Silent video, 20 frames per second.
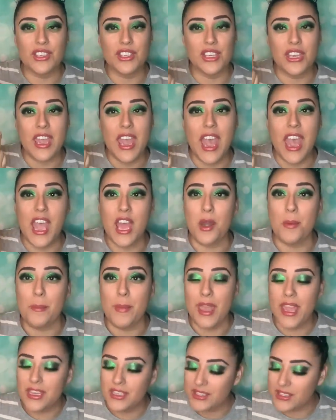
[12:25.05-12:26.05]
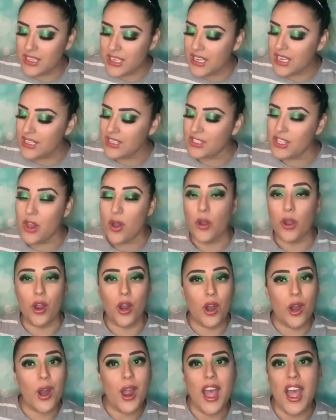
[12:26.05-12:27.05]
She hand makes these, so
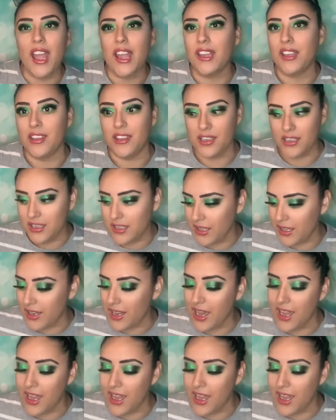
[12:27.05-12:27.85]
girl, I get it.